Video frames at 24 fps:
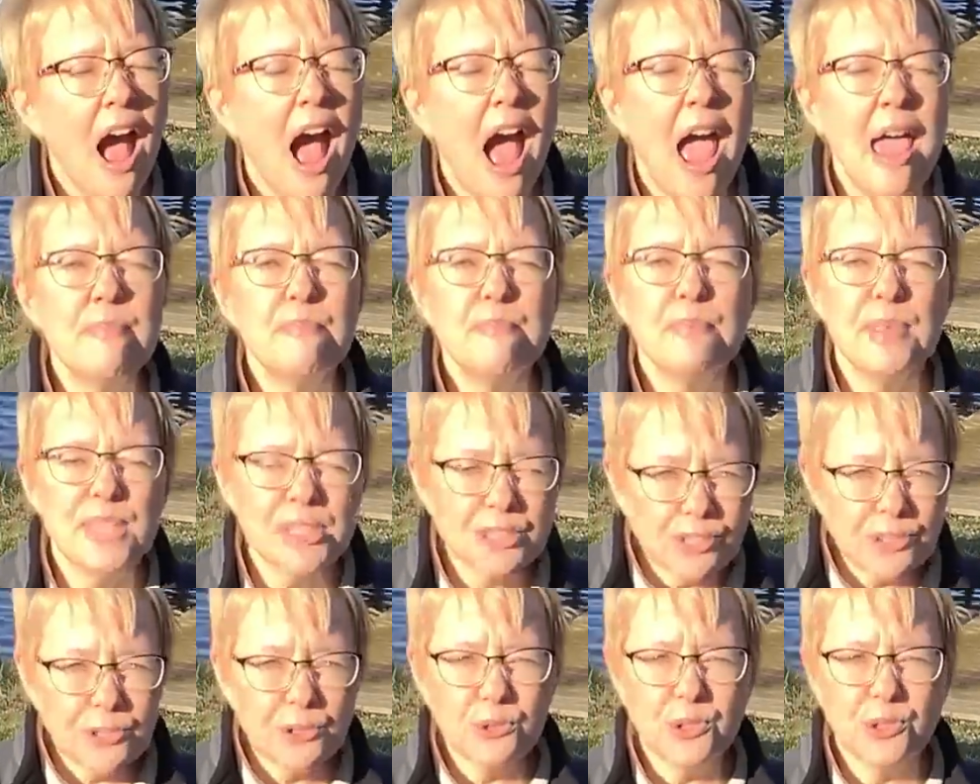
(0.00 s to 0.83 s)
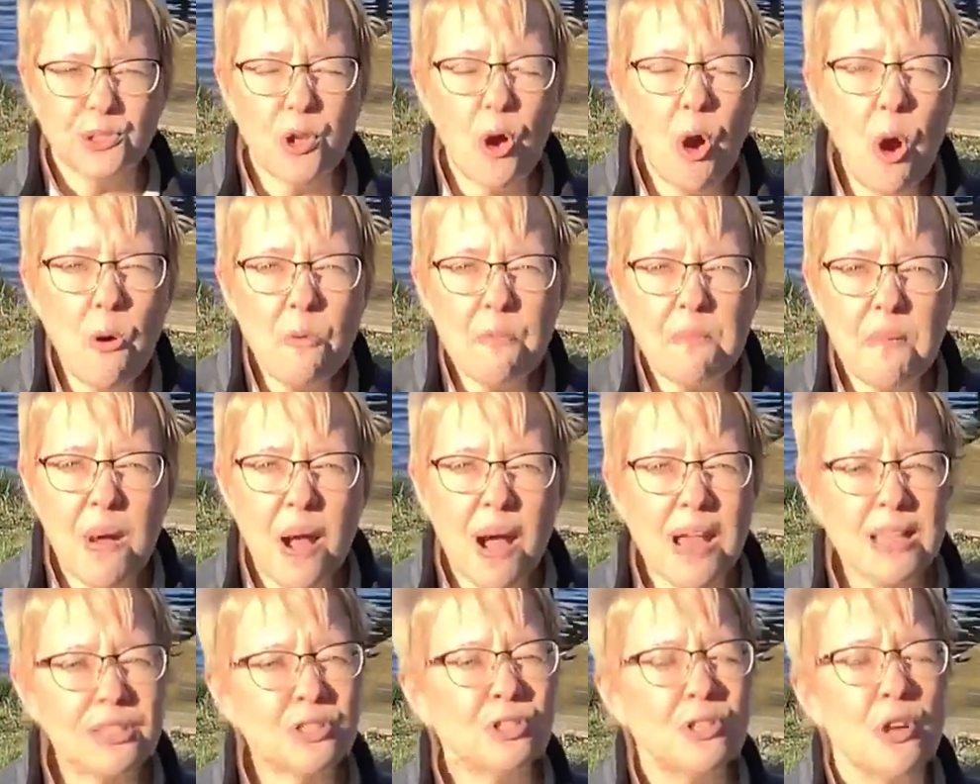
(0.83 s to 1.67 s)
I miss you so
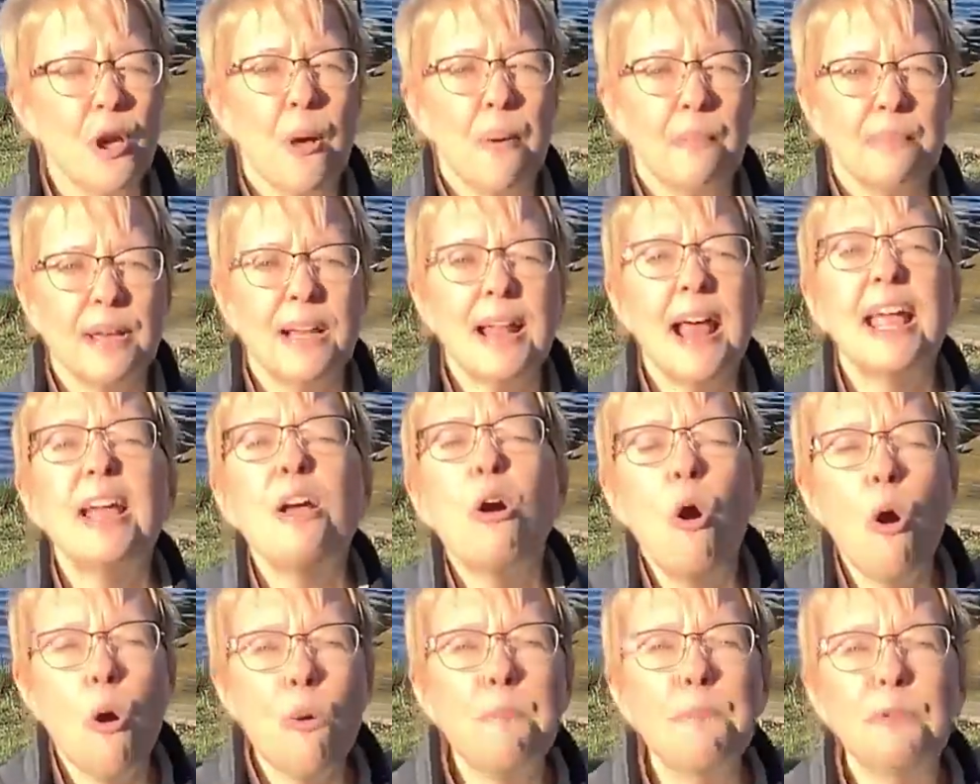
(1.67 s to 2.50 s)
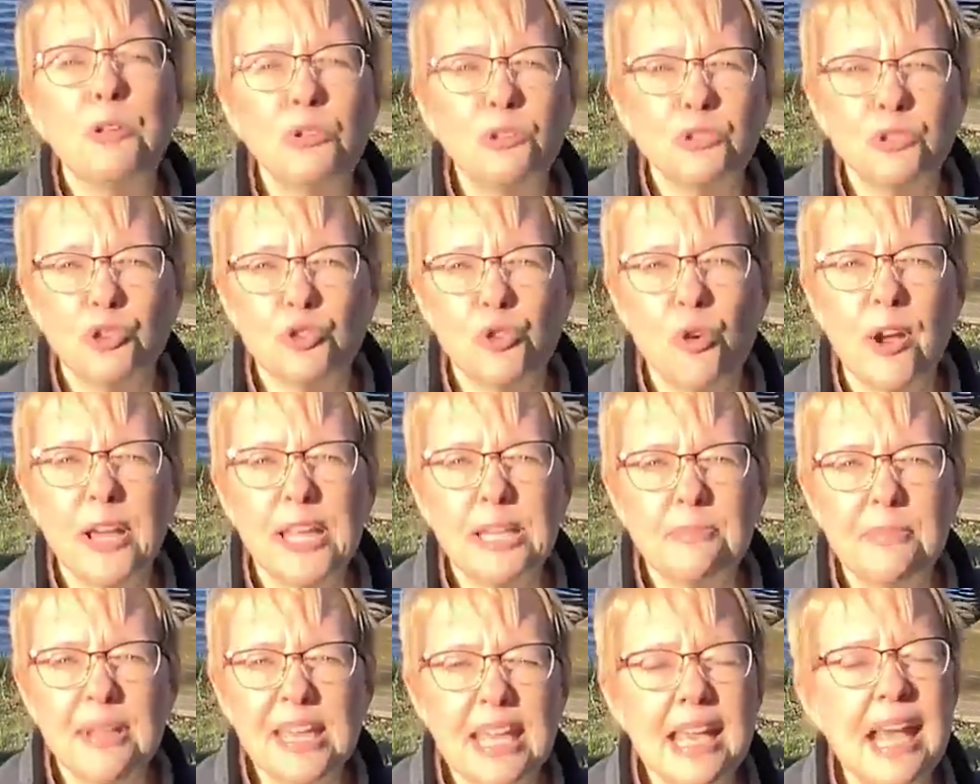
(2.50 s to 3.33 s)
much, but I hope you'll
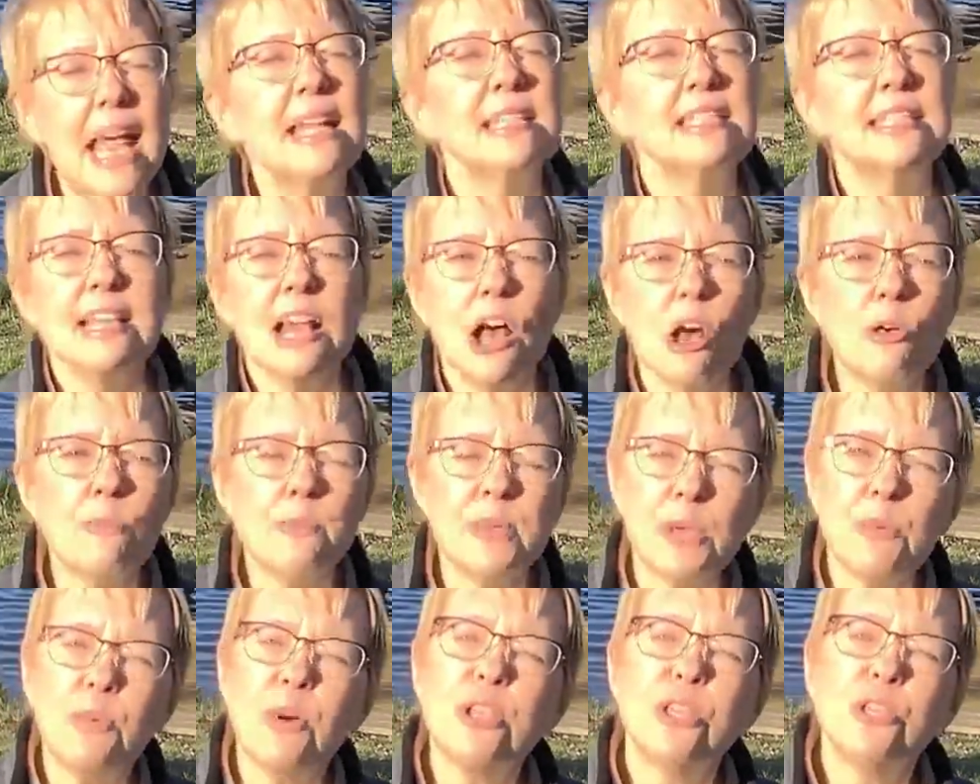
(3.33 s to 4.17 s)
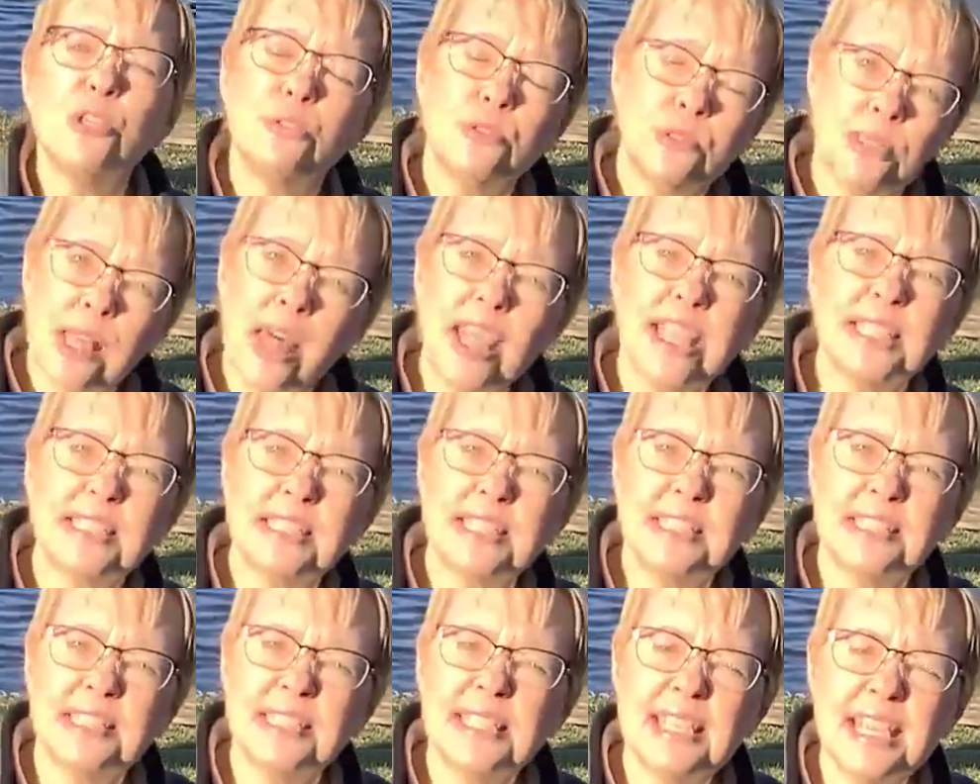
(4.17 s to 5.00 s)
join me and tell me what you'd like
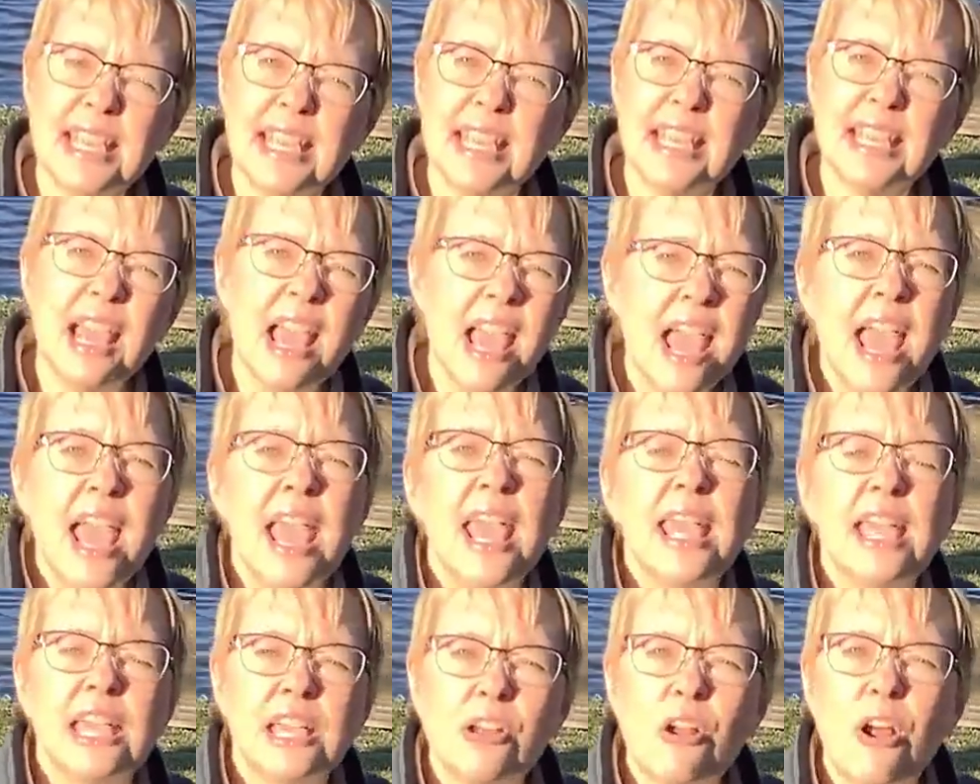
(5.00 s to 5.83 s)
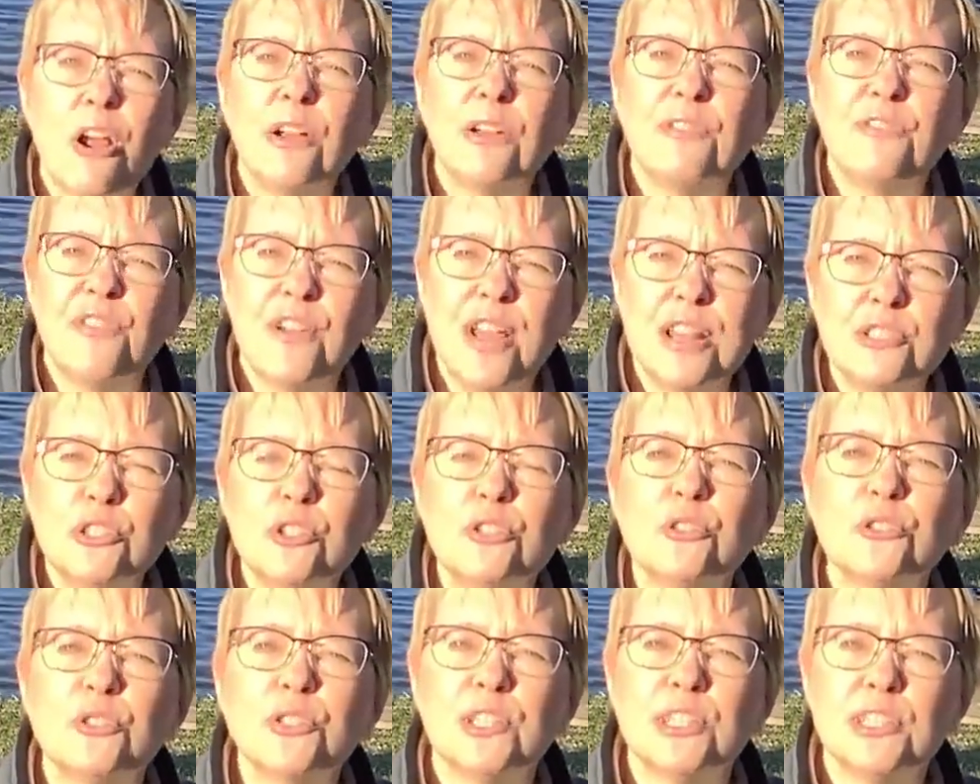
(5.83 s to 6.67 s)
to see in our
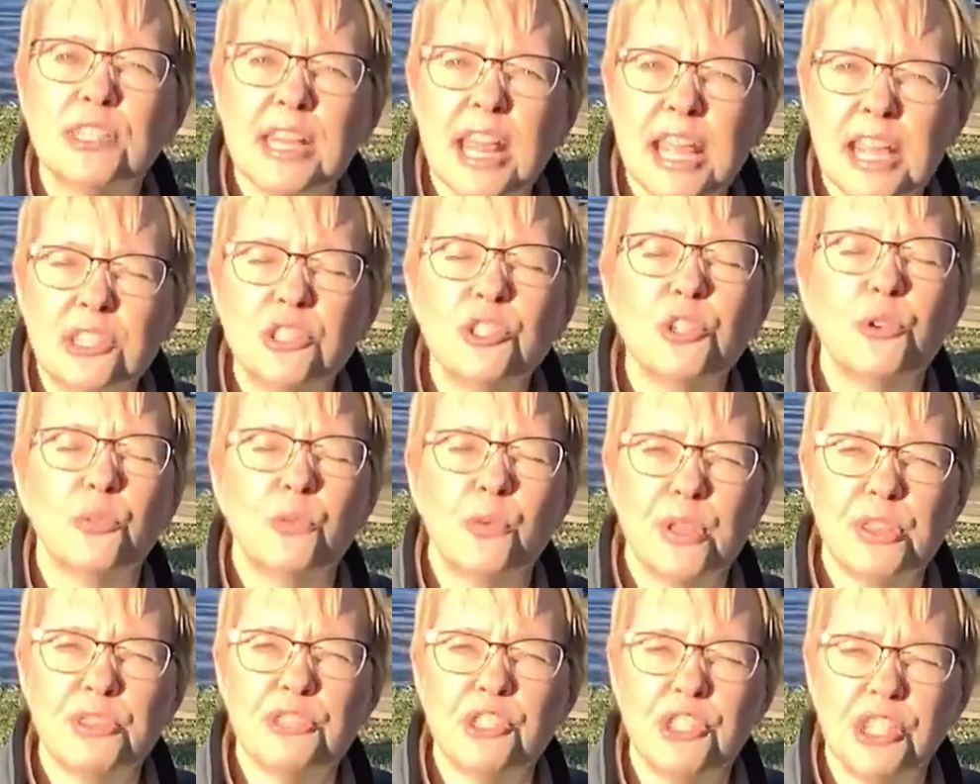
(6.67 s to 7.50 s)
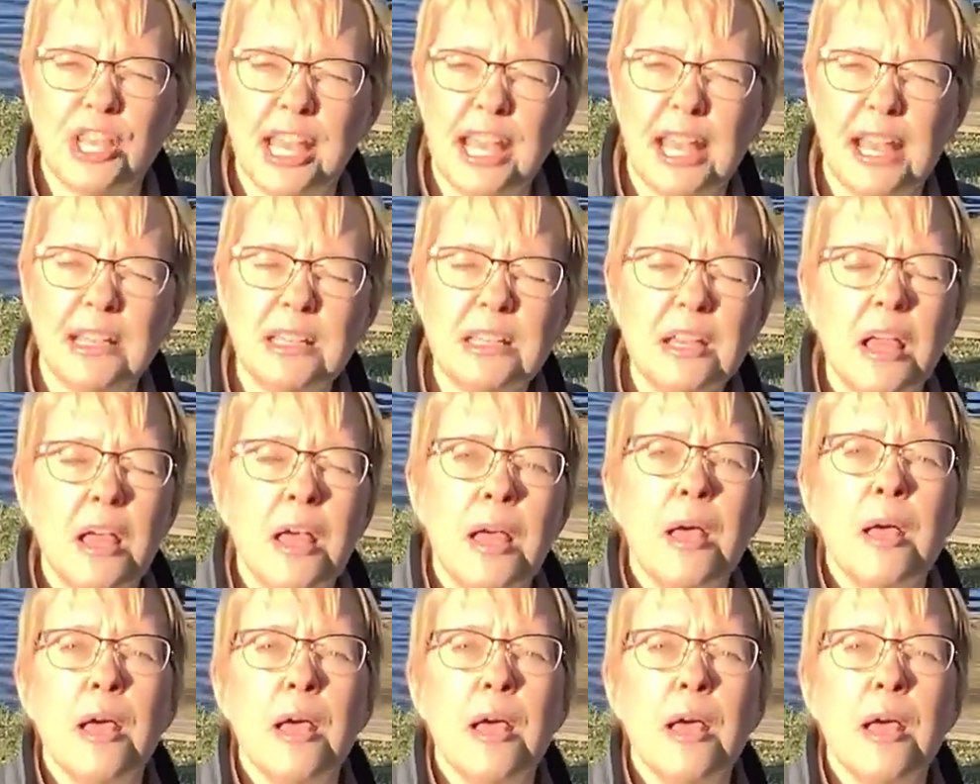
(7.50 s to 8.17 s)
Adventures in Nature with Jan.